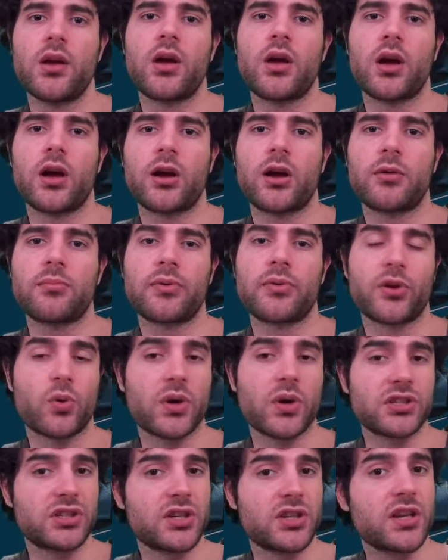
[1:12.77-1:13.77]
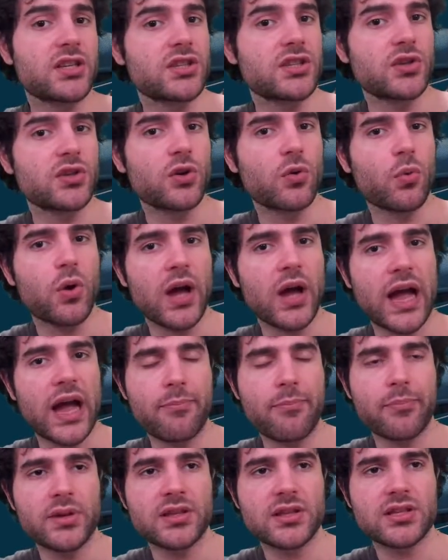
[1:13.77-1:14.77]
But the question is, what
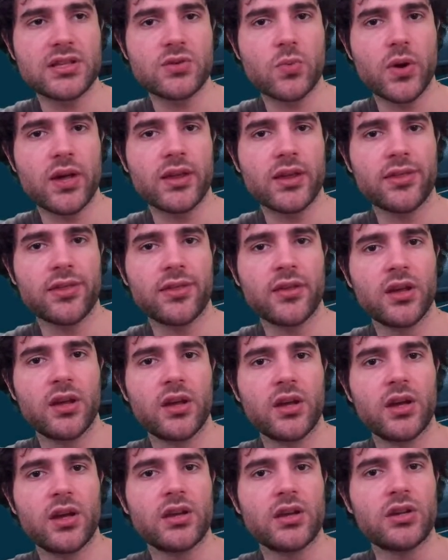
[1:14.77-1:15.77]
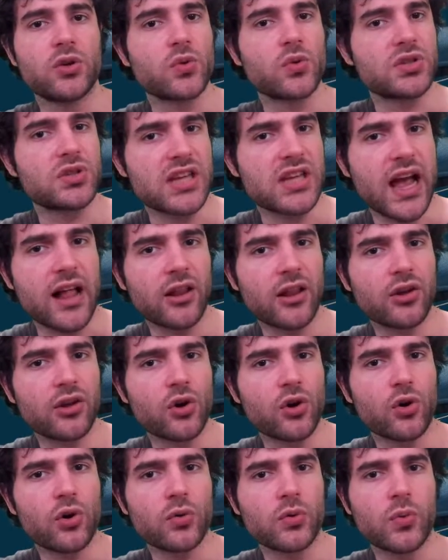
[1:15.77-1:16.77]
happens with,
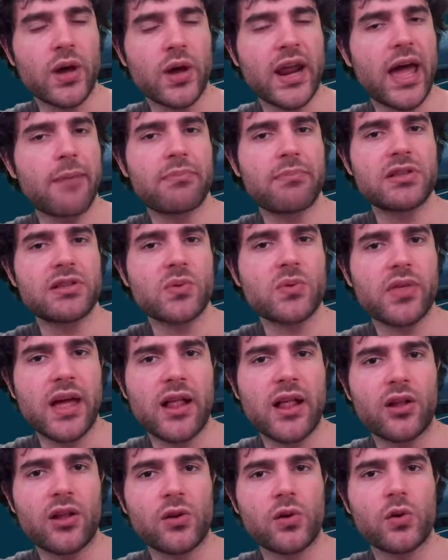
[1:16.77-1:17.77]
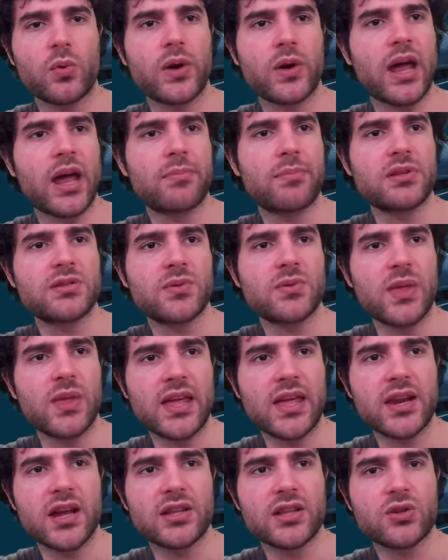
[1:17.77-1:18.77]
gAlgo and what happens with Algo and what happens with
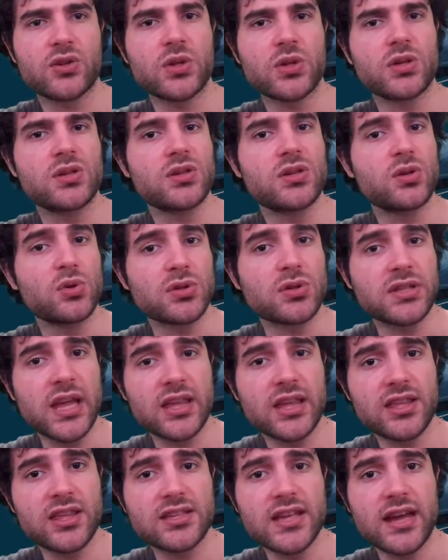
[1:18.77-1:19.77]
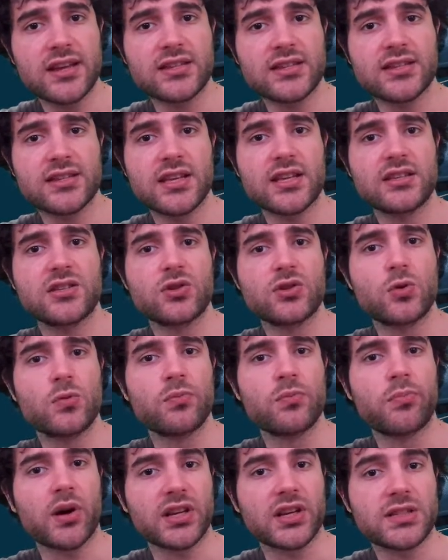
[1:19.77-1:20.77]
ADA? Do you stake these assets? Do you
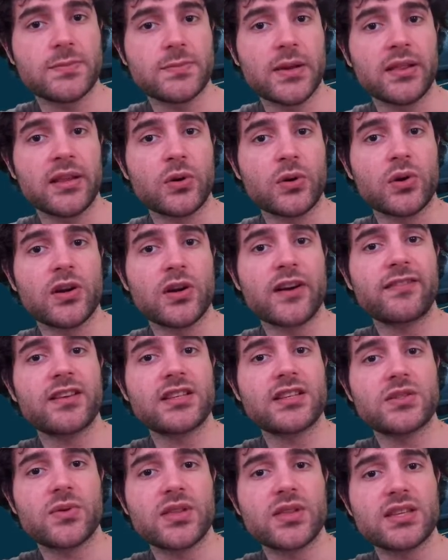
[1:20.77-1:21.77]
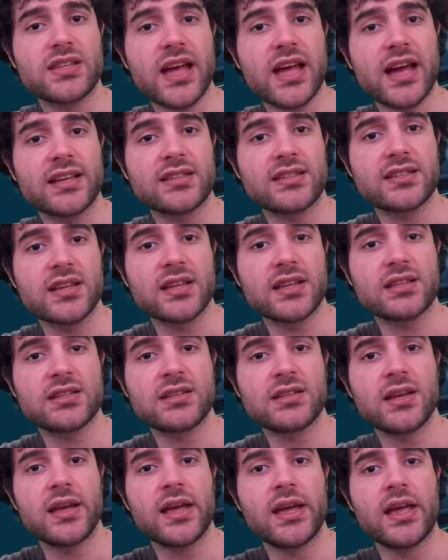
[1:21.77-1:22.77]
participate in liquid governance with these
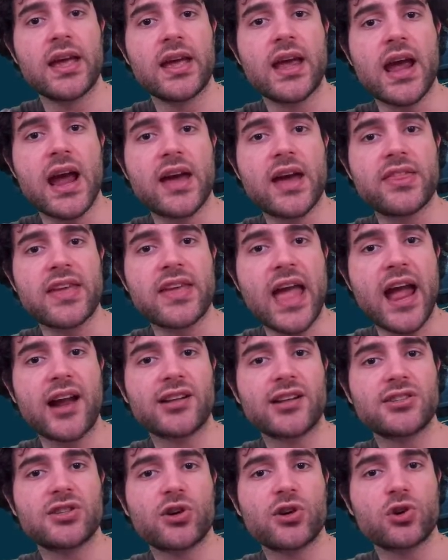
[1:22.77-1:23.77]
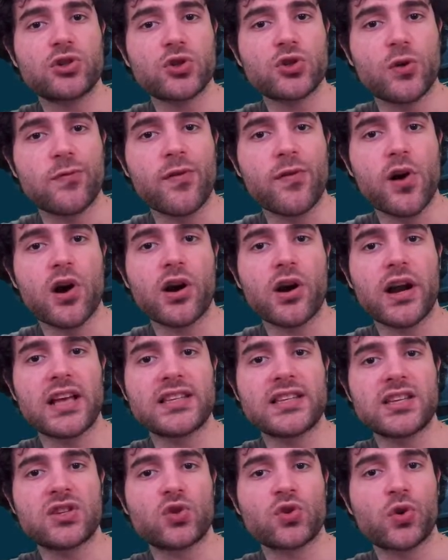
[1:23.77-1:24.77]
assets? And the answer so far
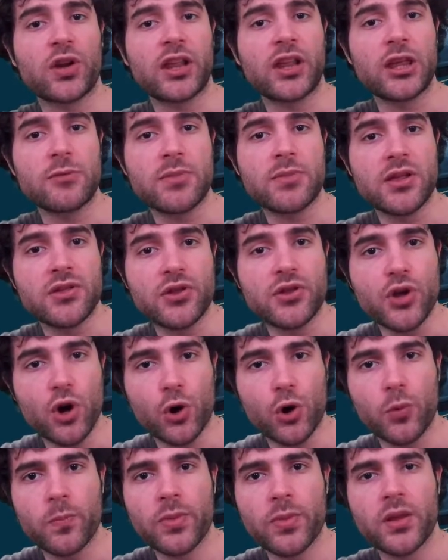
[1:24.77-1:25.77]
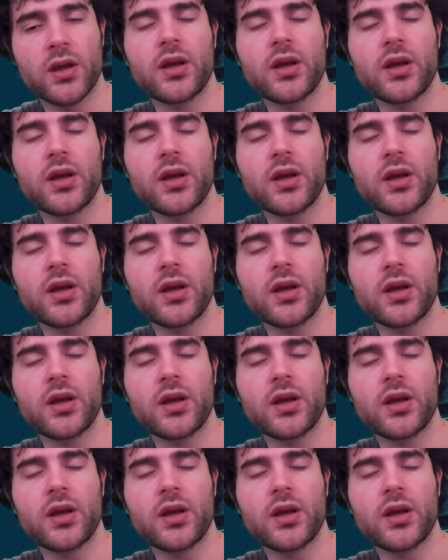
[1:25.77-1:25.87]
has historically been no.